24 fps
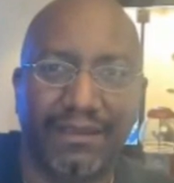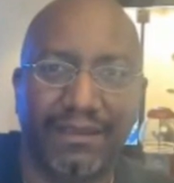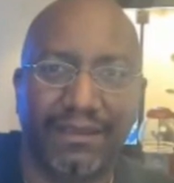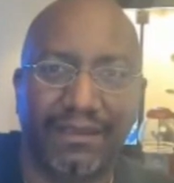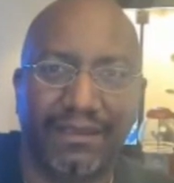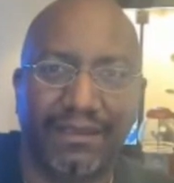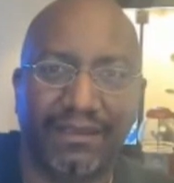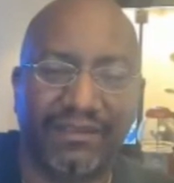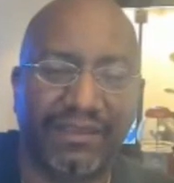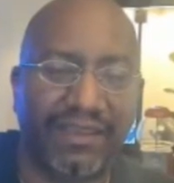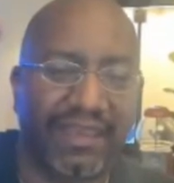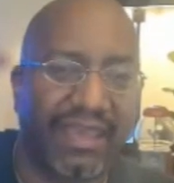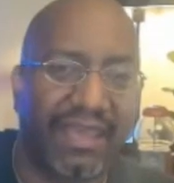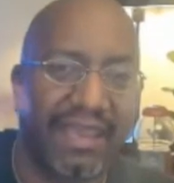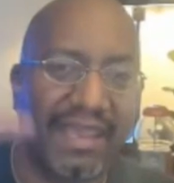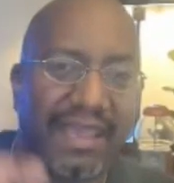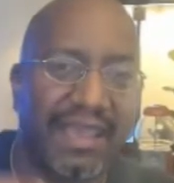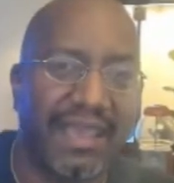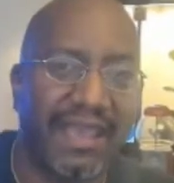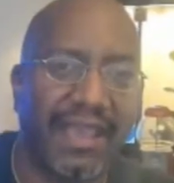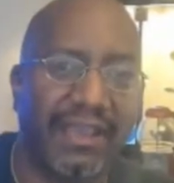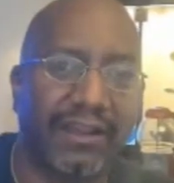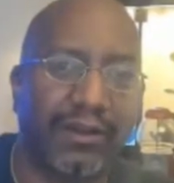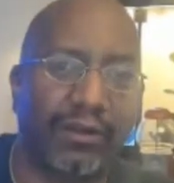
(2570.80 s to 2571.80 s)
let's say
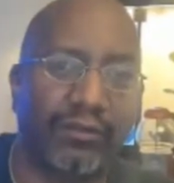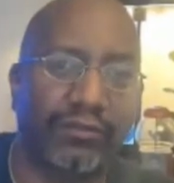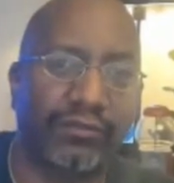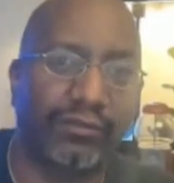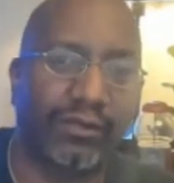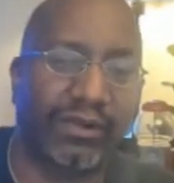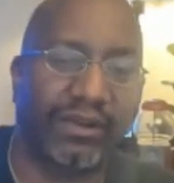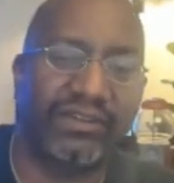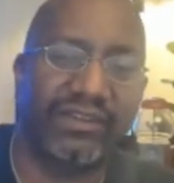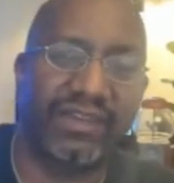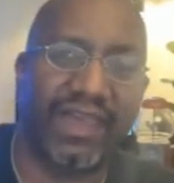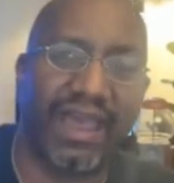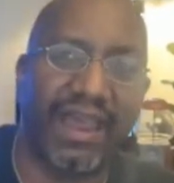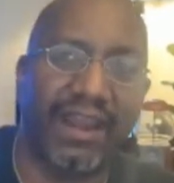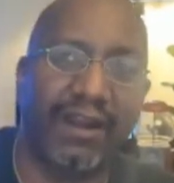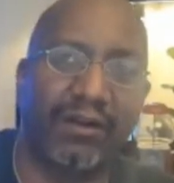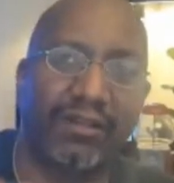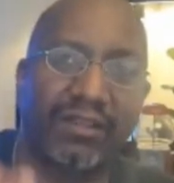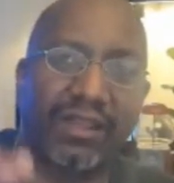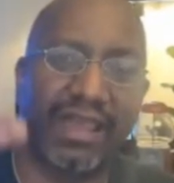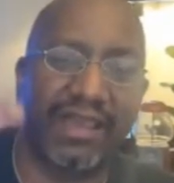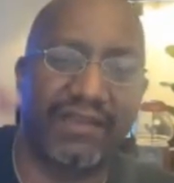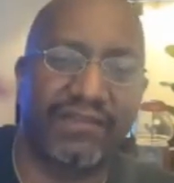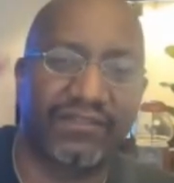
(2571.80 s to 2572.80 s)
AI goes through an entire
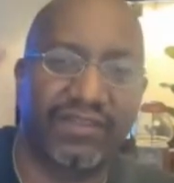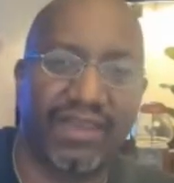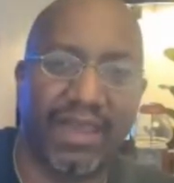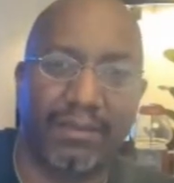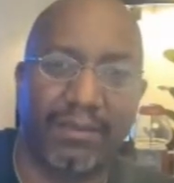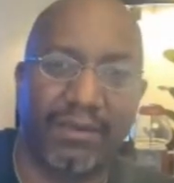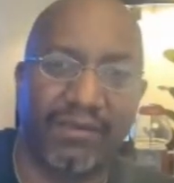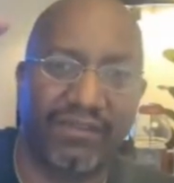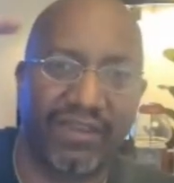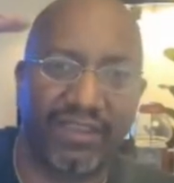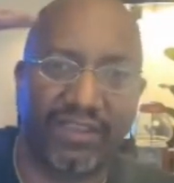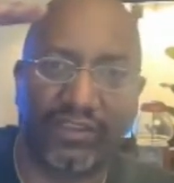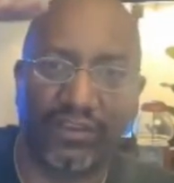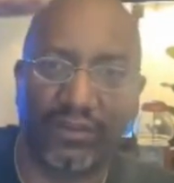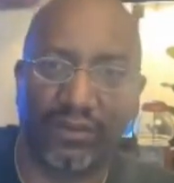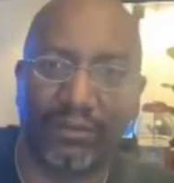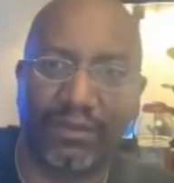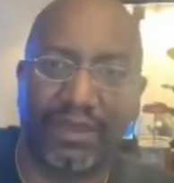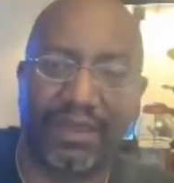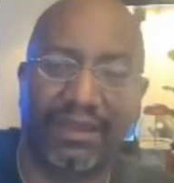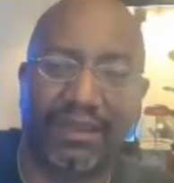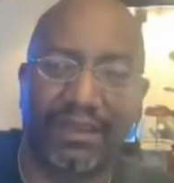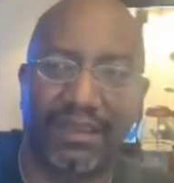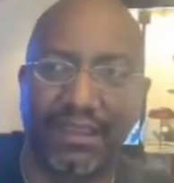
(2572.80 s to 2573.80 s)
lifetime of a
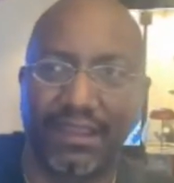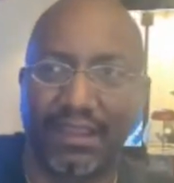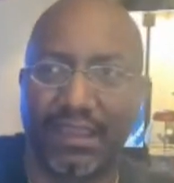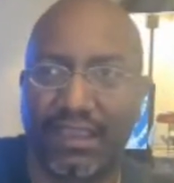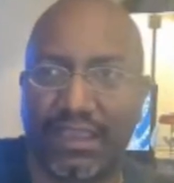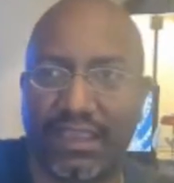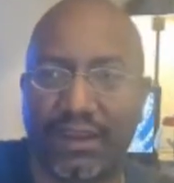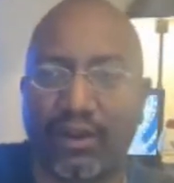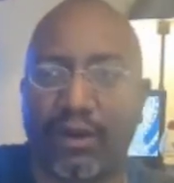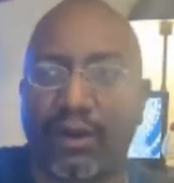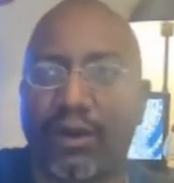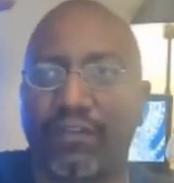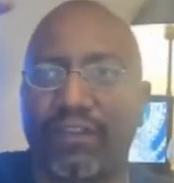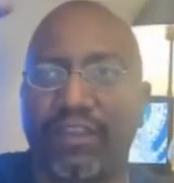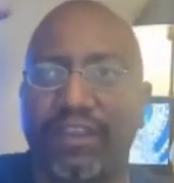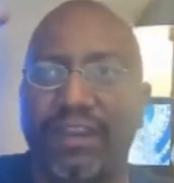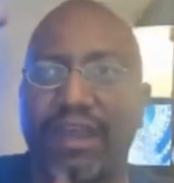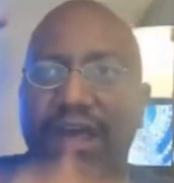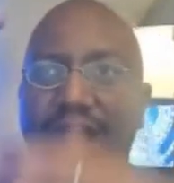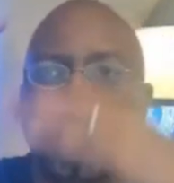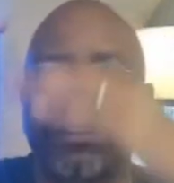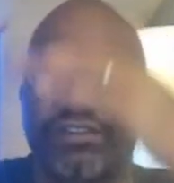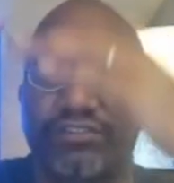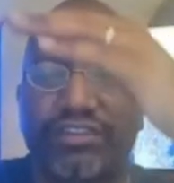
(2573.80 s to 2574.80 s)
human and all the knowledge